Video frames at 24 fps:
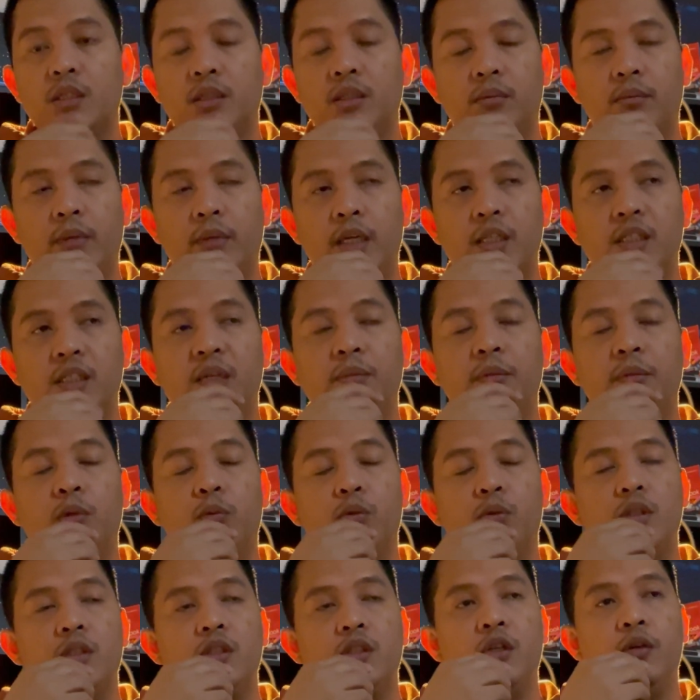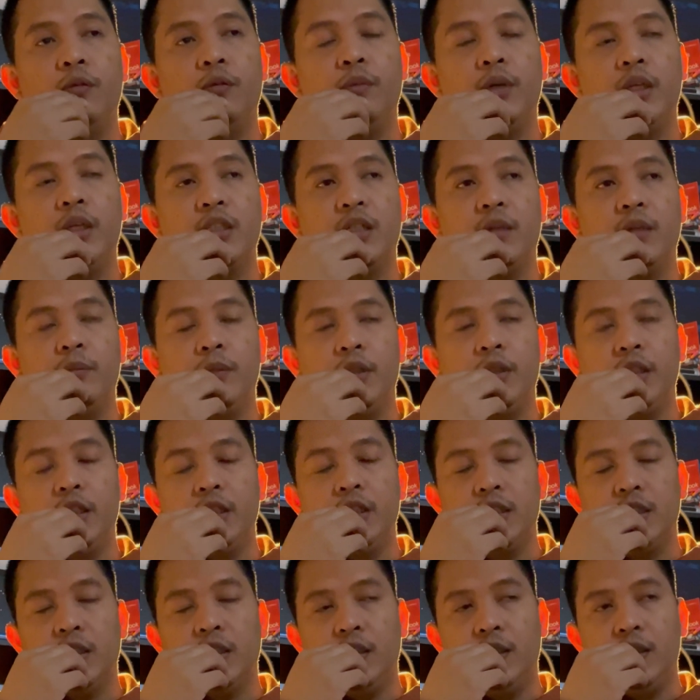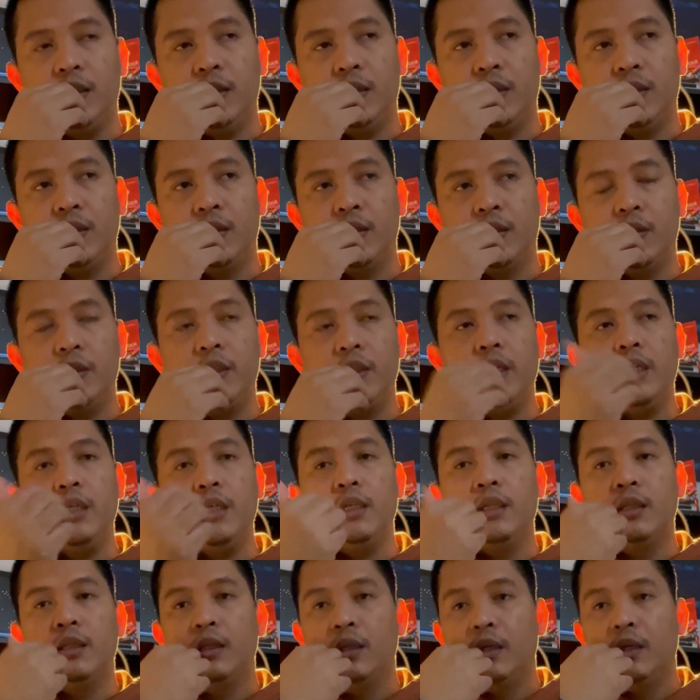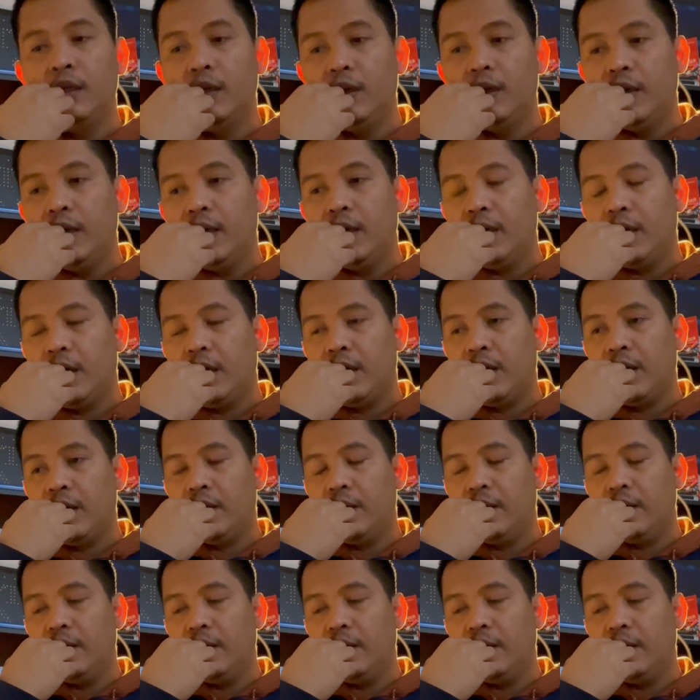My assignment was some assembly this today. And